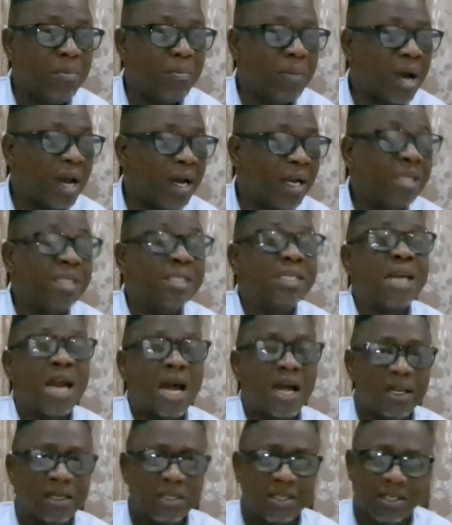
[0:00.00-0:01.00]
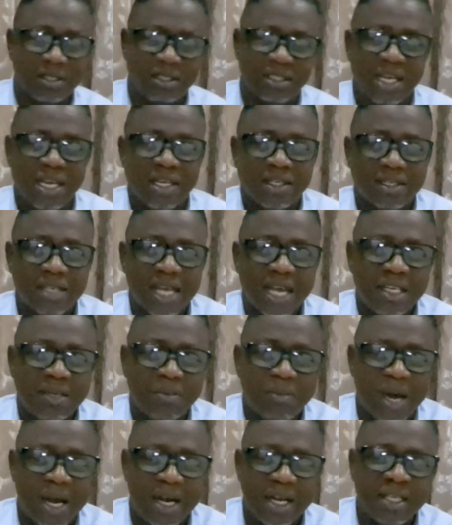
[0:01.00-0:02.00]
parade ground, yes, at
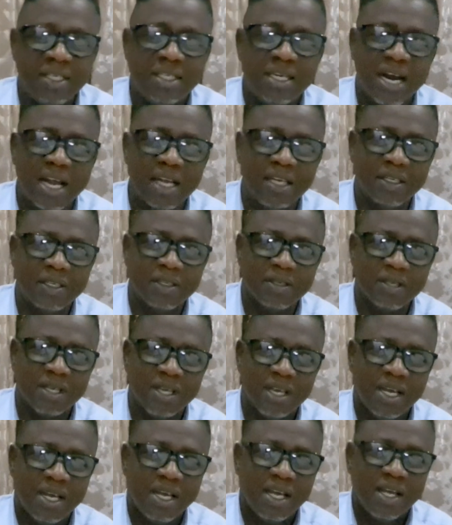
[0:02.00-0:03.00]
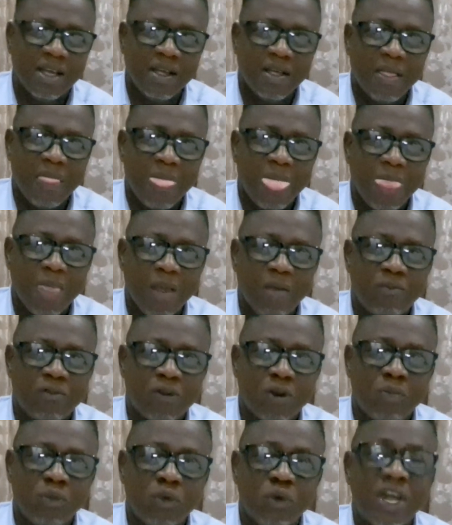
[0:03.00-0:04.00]
the parade ground,
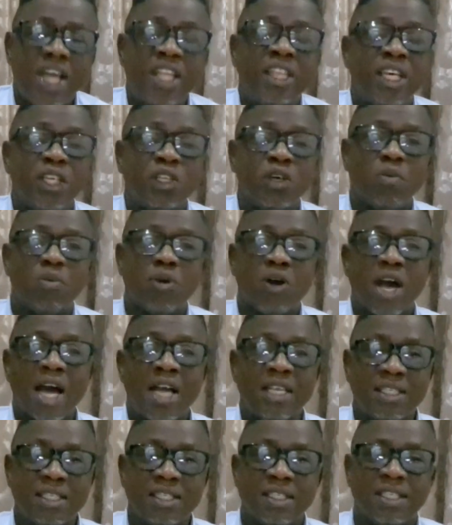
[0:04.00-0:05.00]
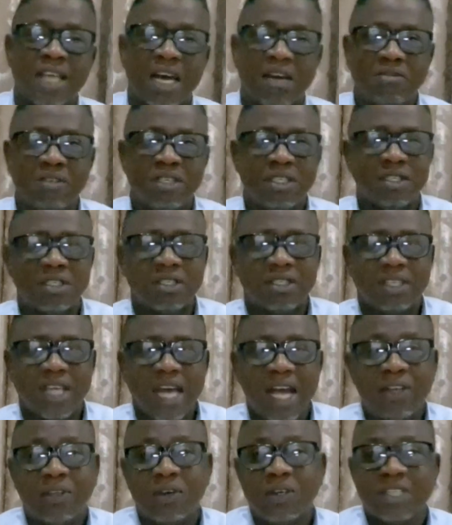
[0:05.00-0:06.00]
from the orientation broadcasting service,
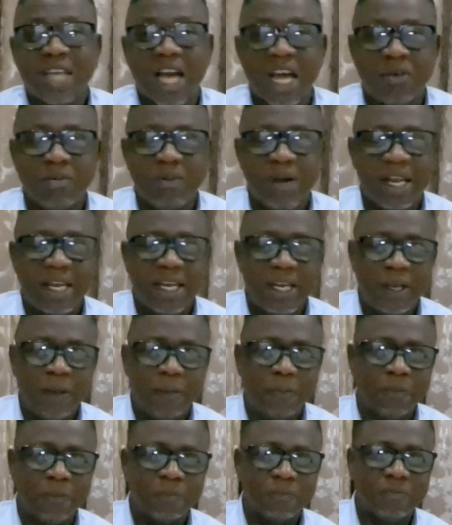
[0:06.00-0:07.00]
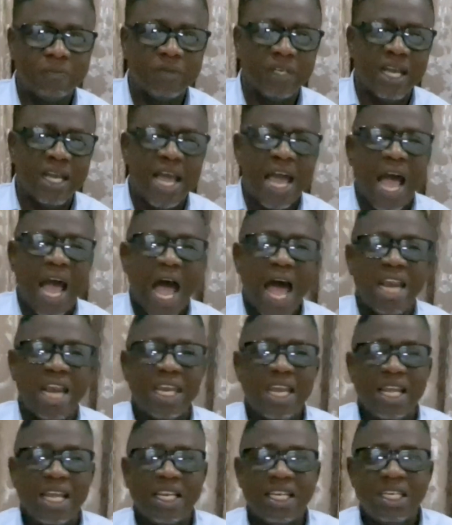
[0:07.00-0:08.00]
I just had my name.
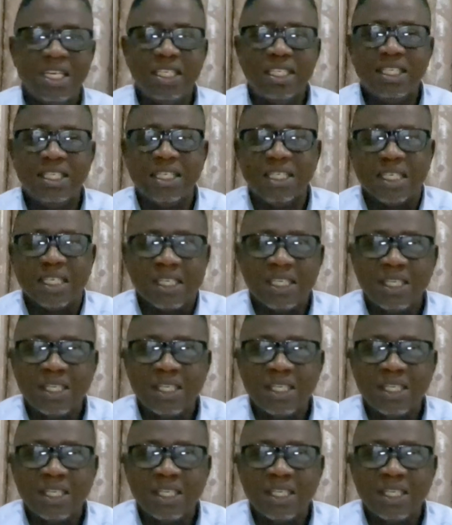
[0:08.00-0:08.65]
Adeniyi